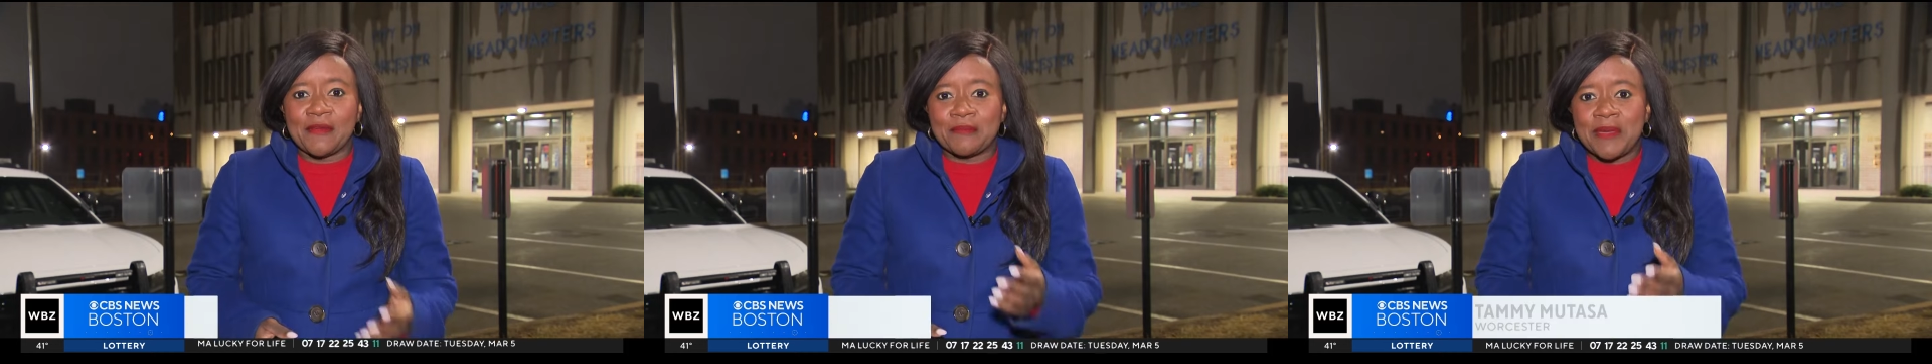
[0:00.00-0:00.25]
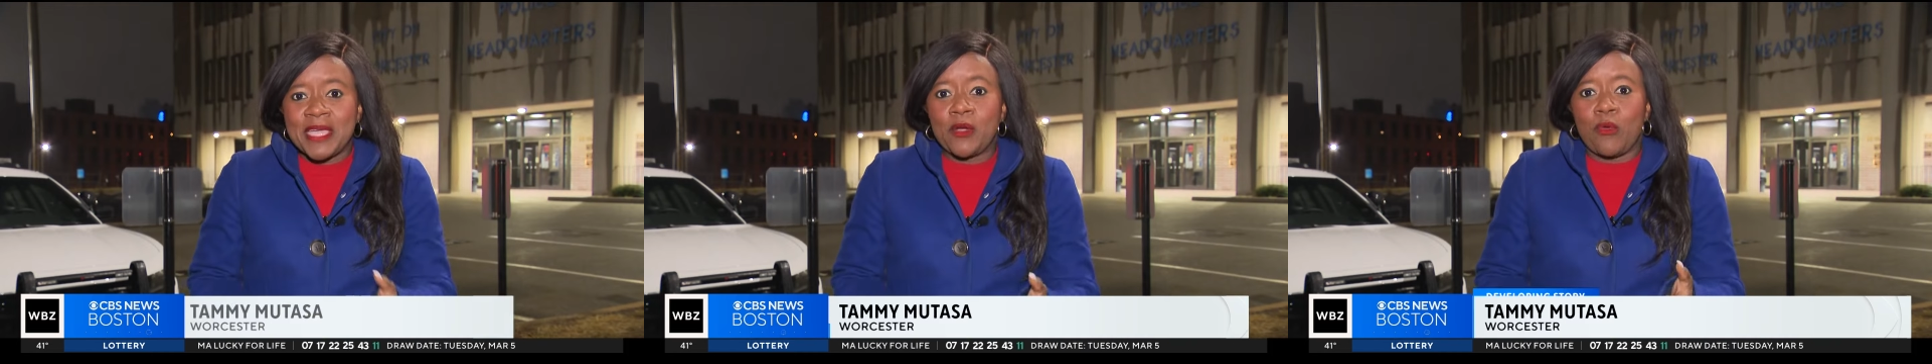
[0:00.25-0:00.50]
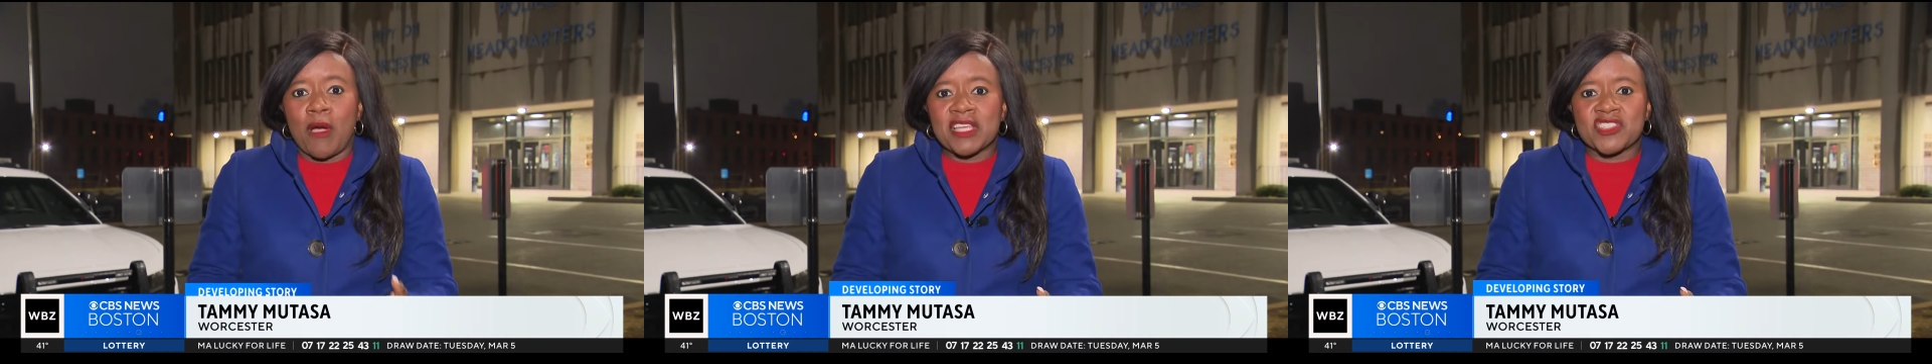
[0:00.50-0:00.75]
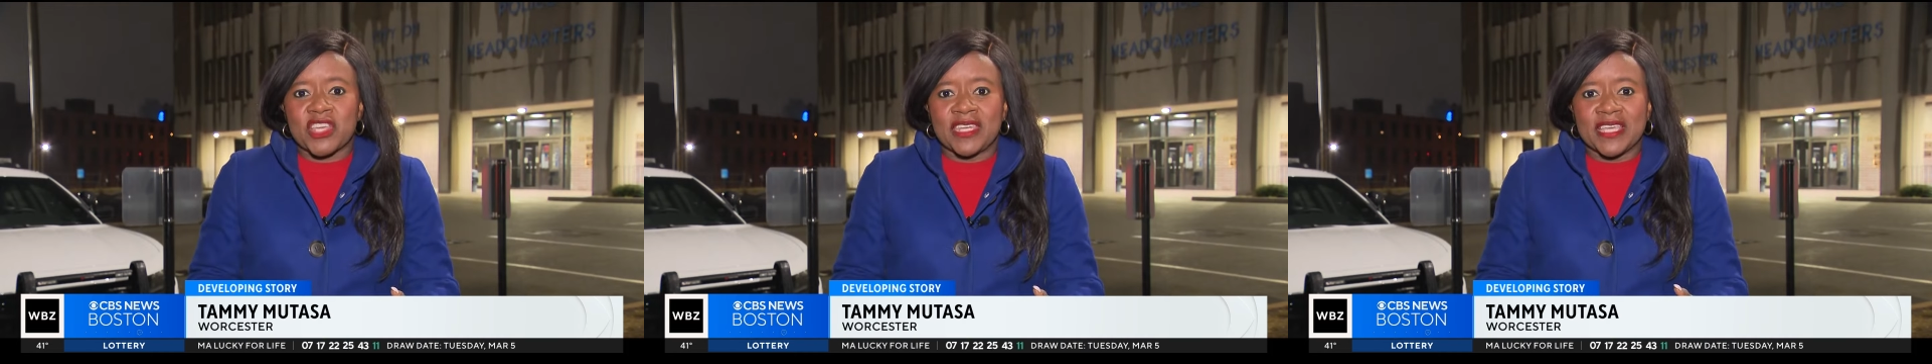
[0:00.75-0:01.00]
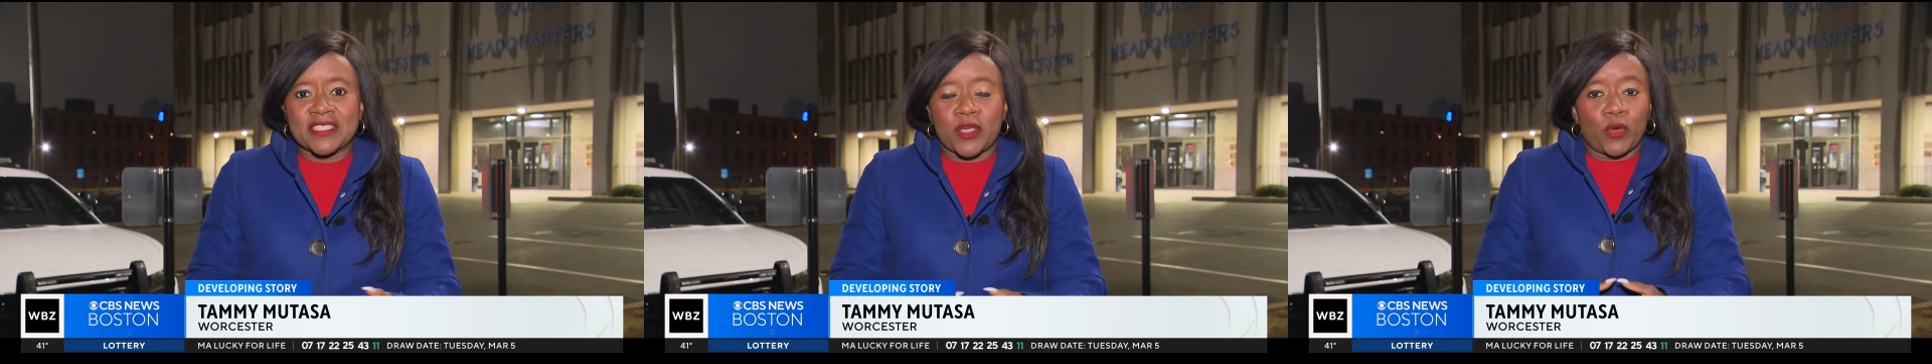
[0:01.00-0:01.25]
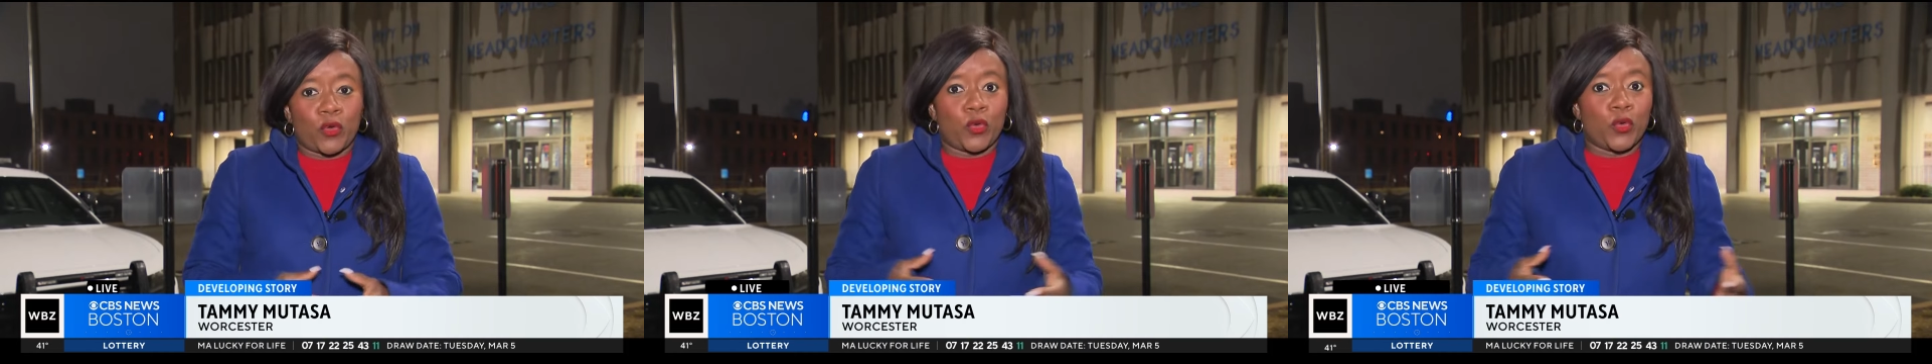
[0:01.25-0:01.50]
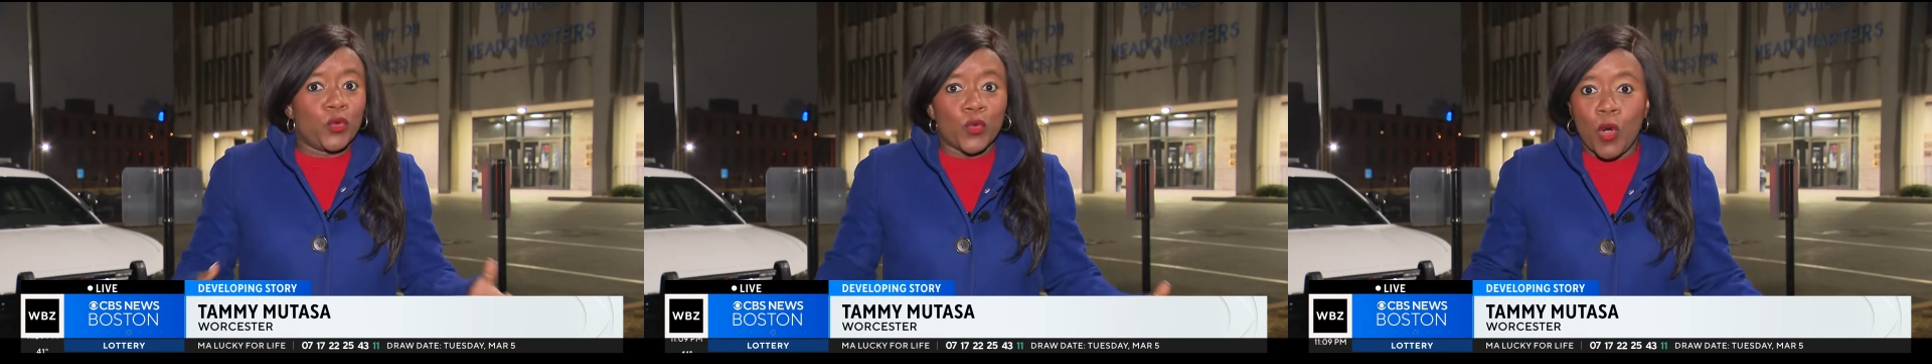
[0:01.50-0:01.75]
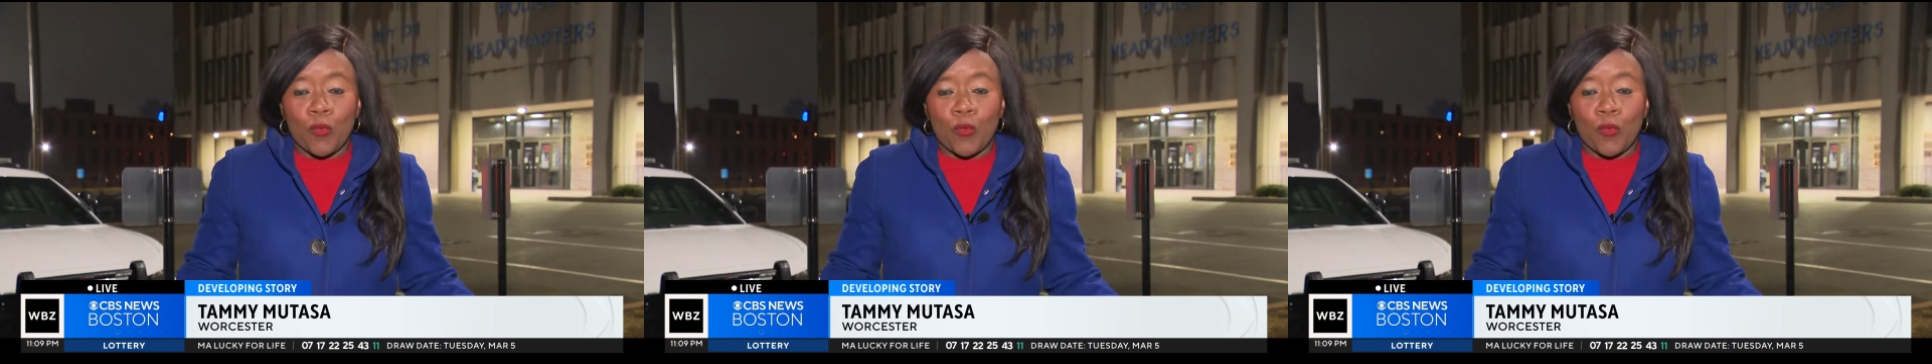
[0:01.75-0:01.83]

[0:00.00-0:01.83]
the big question is who